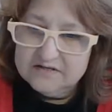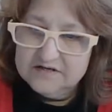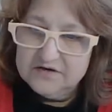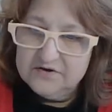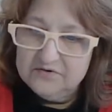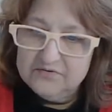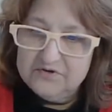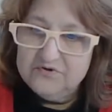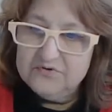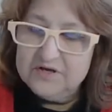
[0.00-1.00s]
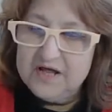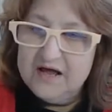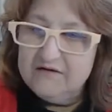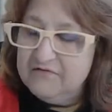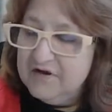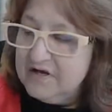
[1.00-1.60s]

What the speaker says: You can have